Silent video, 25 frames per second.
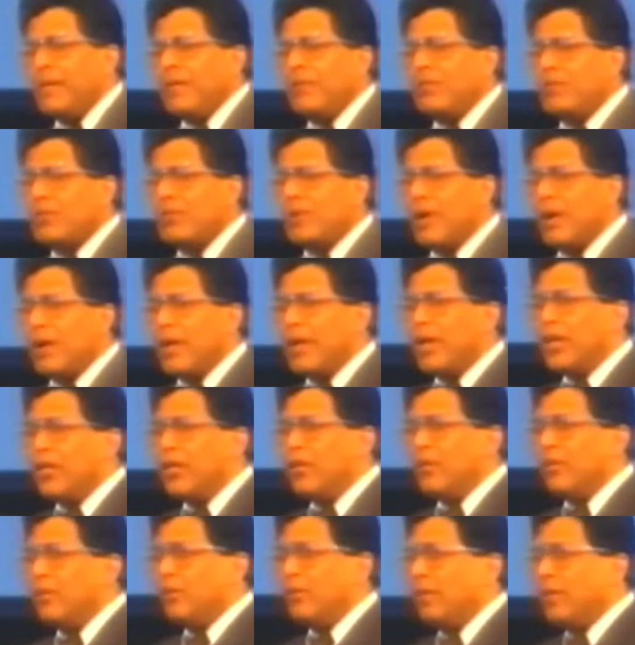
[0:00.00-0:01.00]
exhorting
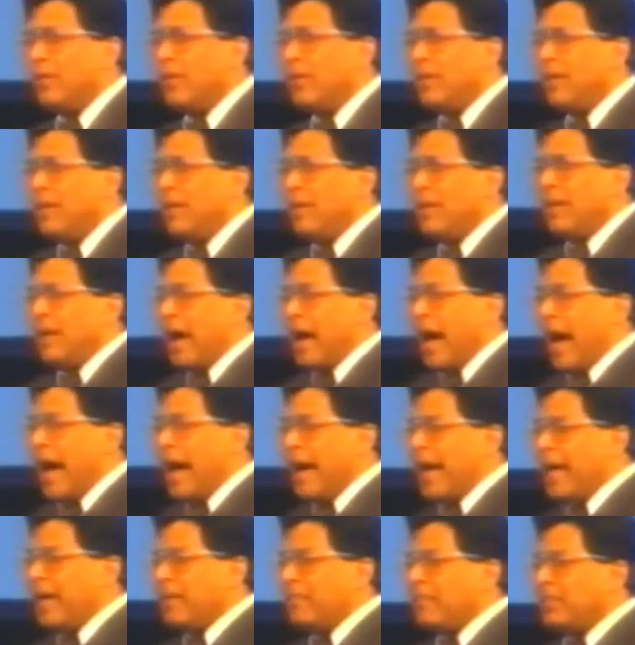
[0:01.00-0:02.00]
you.
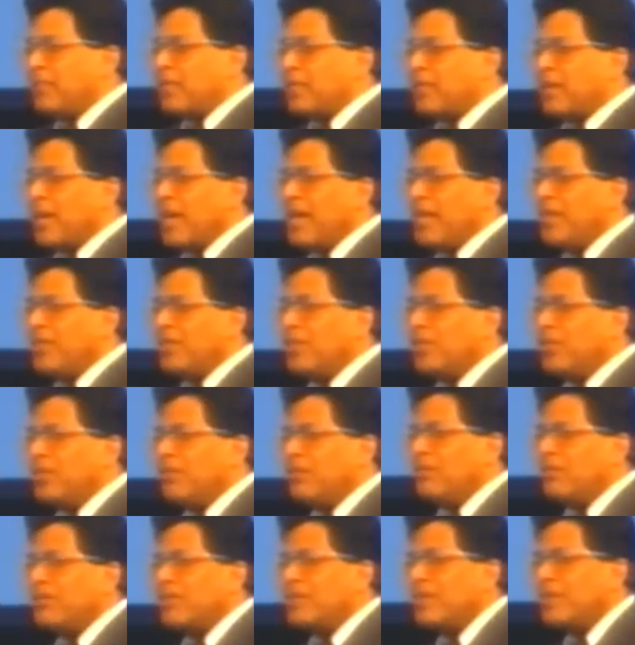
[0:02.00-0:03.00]
I am saying to
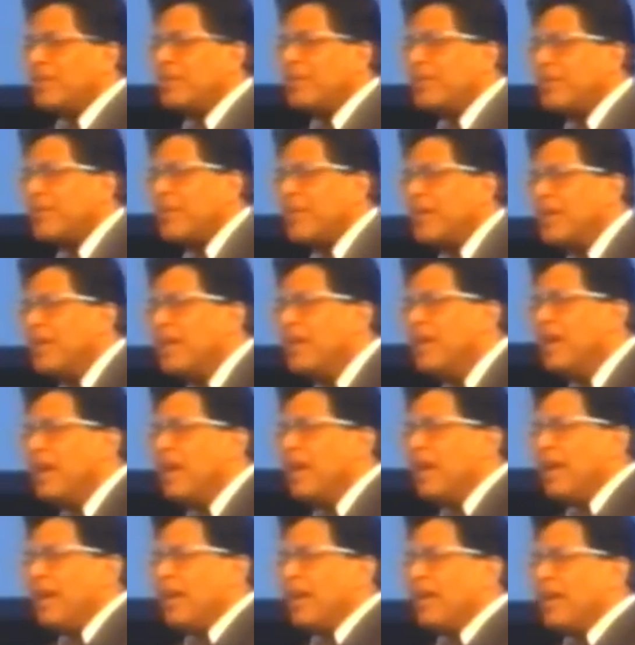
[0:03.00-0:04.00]
you, Timothy,
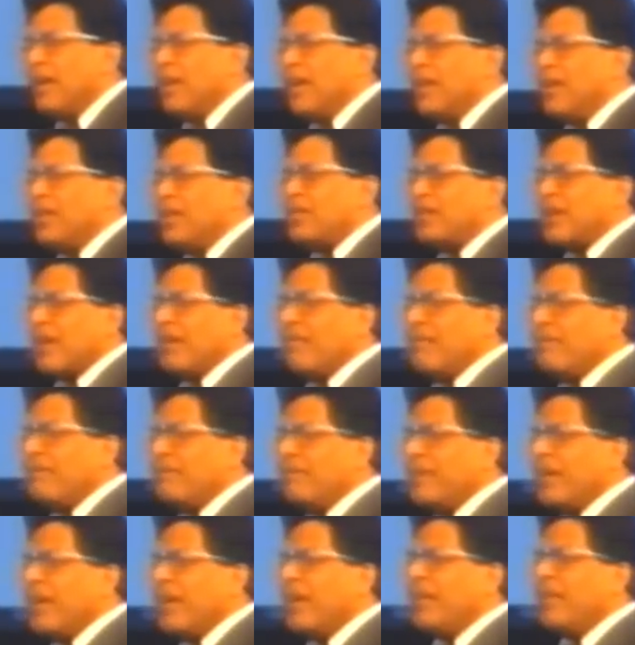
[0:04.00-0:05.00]
it is a
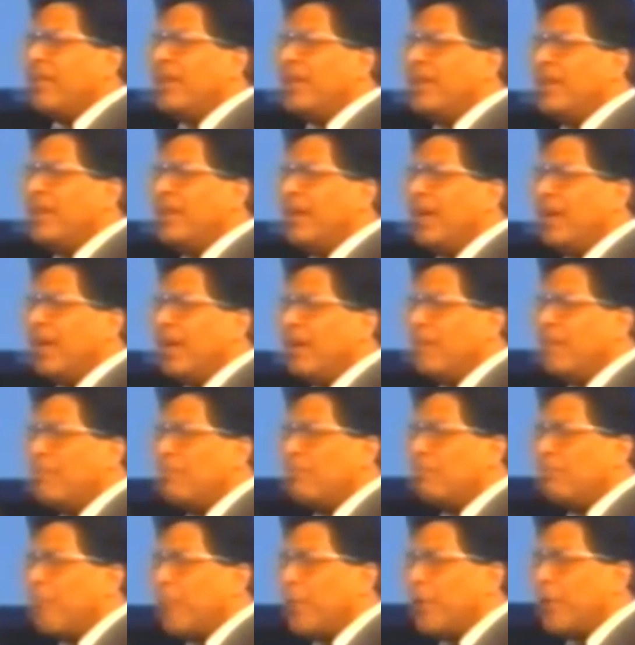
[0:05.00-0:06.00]
very
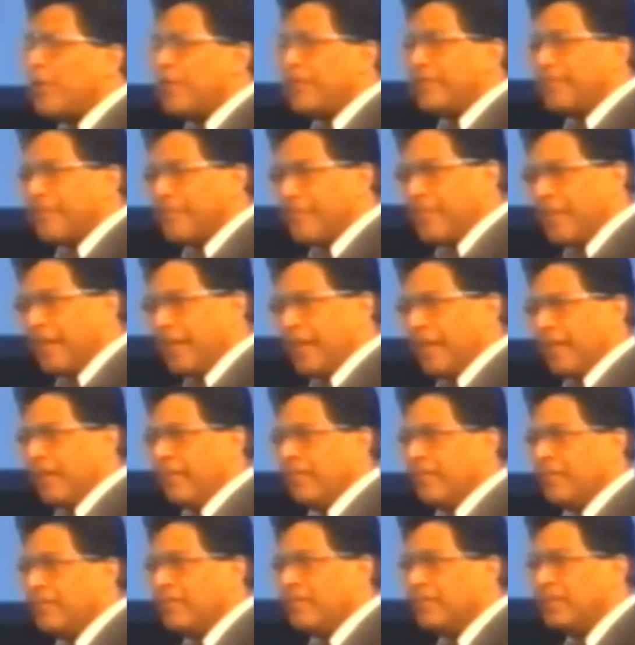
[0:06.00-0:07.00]
important thing
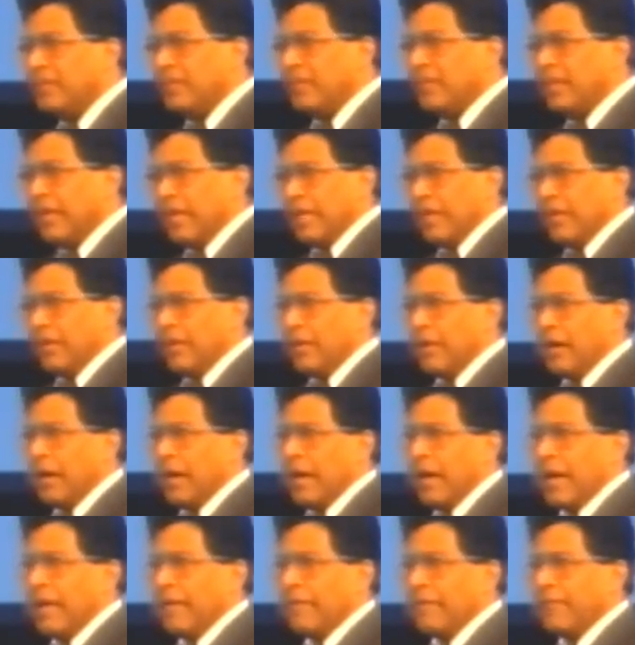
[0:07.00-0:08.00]
in your
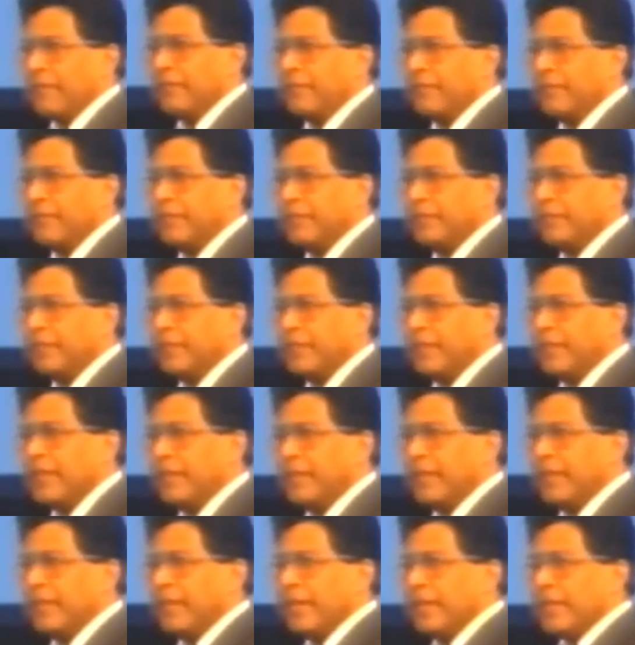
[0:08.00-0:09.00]
life.
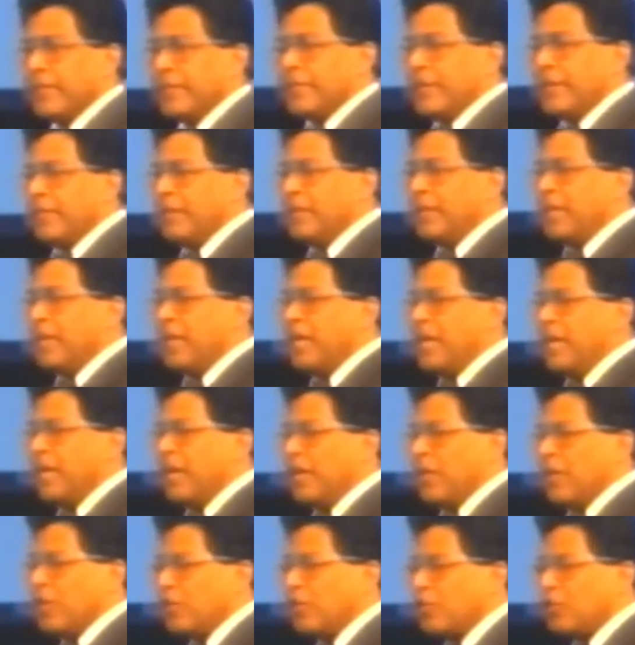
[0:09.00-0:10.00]
Timothy,
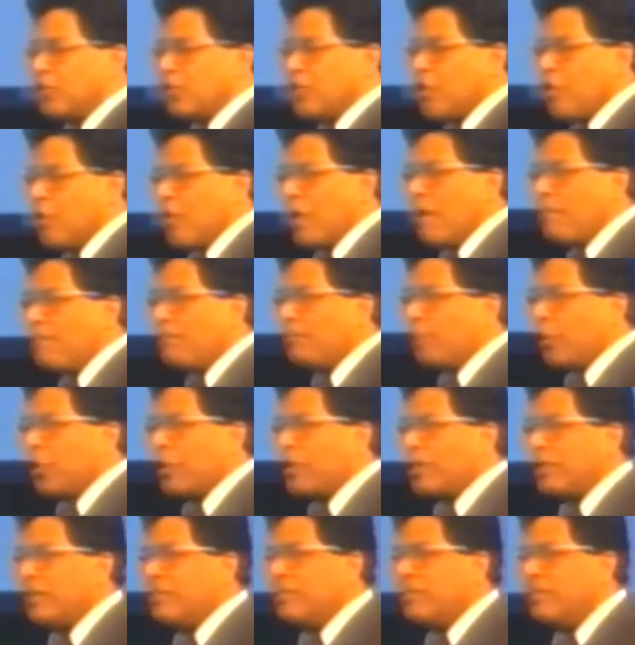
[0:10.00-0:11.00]
it is so
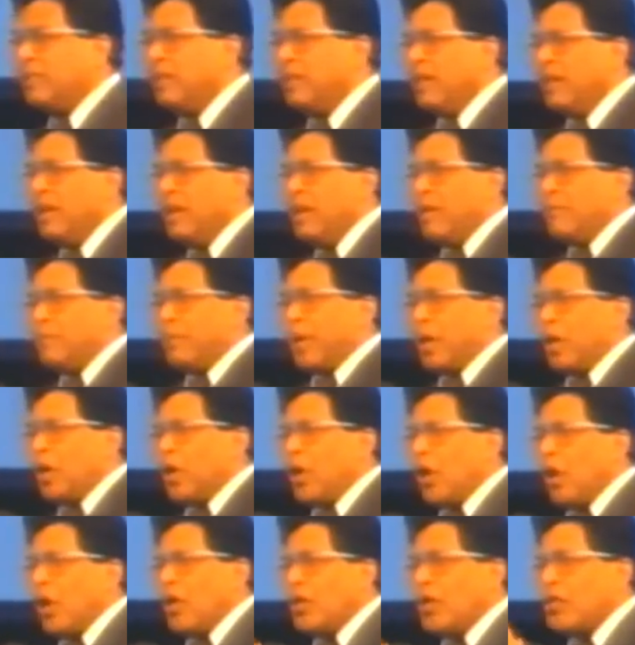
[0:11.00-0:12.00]
important
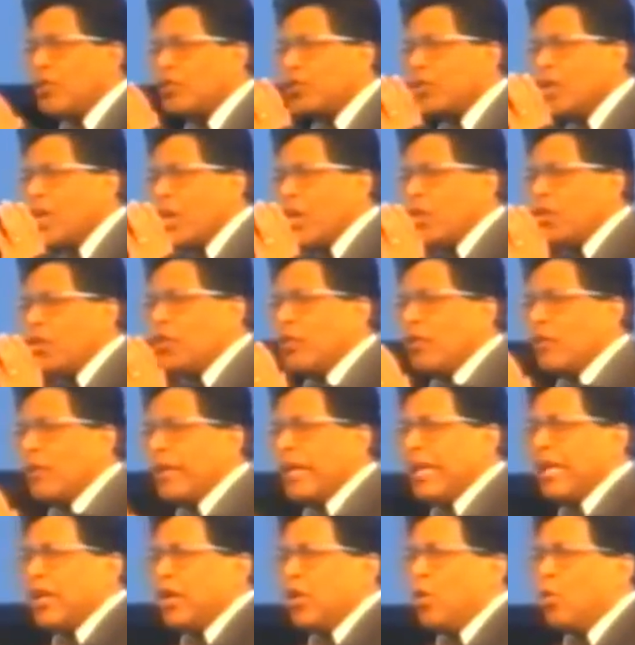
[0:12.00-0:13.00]
because
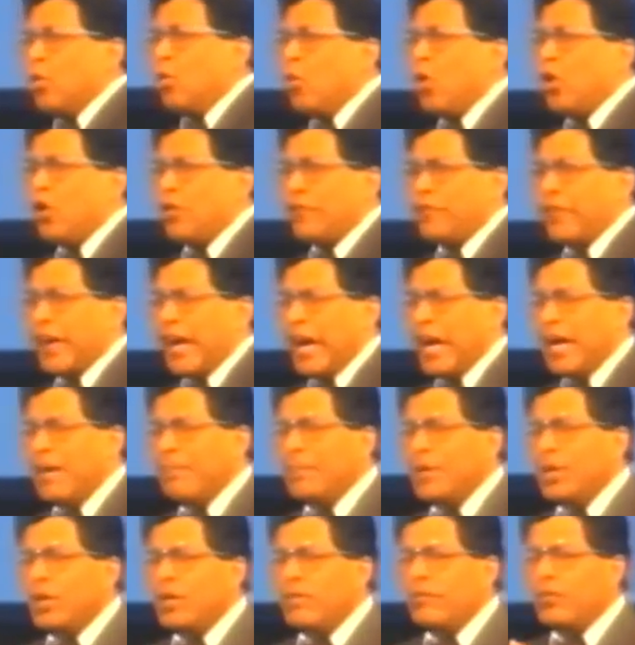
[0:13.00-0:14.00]
you're in a warfare. How
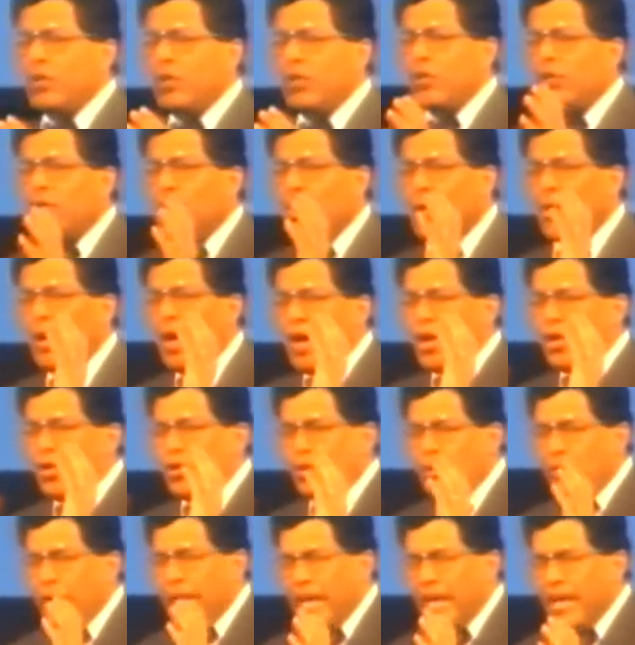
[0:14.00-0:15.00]
many of you know
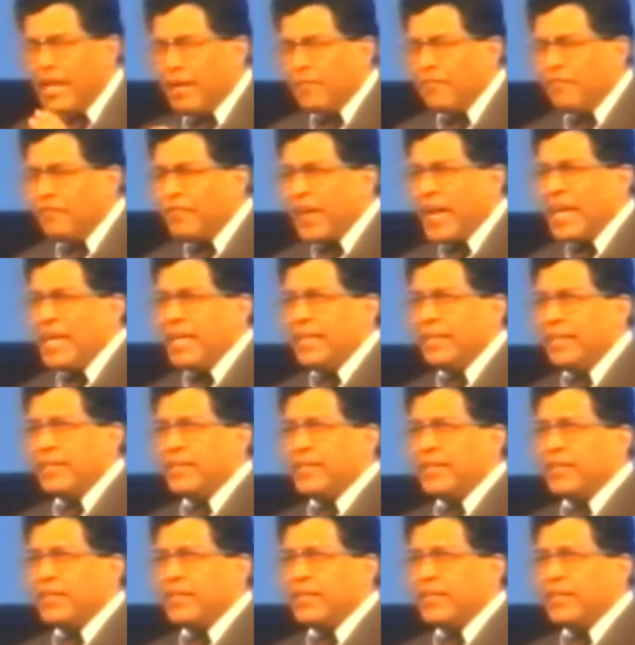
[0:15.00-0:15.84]
you're in a fight?